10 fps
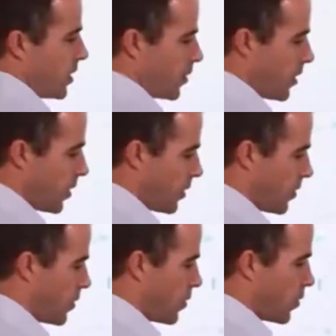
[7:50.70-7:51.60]
Well,
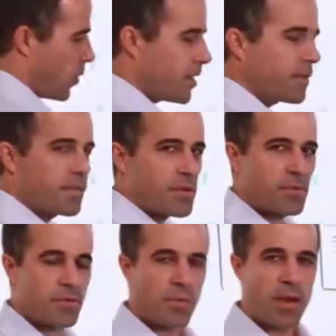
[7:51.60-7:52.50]
what if there
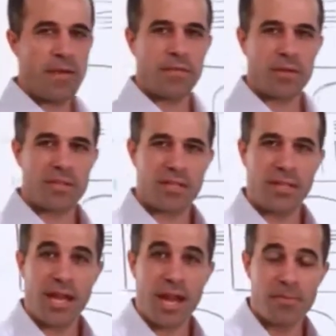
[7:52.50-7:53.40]
was a way for us to
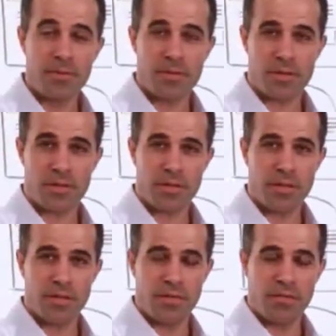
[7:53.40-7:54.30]
capture
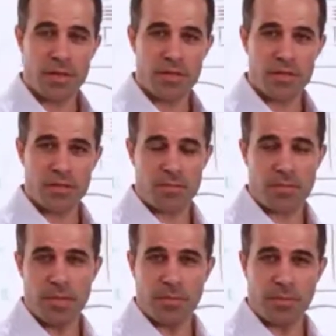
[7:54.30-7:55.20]
the information of those
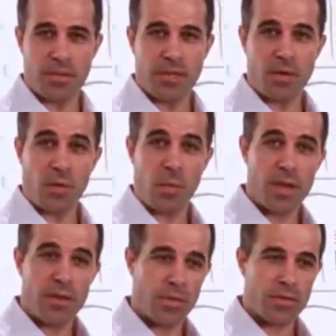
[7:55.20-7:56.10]
people in a way
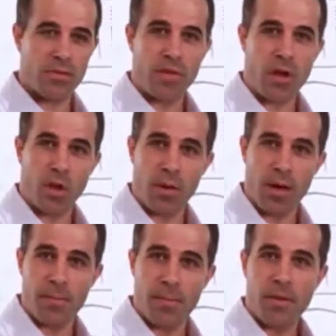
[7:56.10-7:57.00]
that we could follow
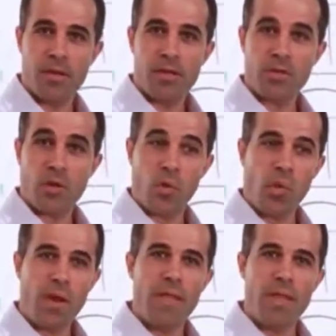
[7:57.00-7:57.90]
up so that
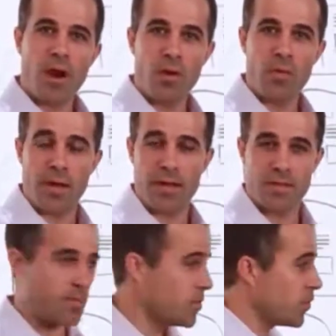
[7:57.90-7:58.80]
when they are ready
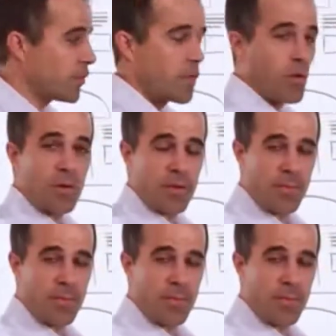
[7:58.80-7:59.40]
to move forward in the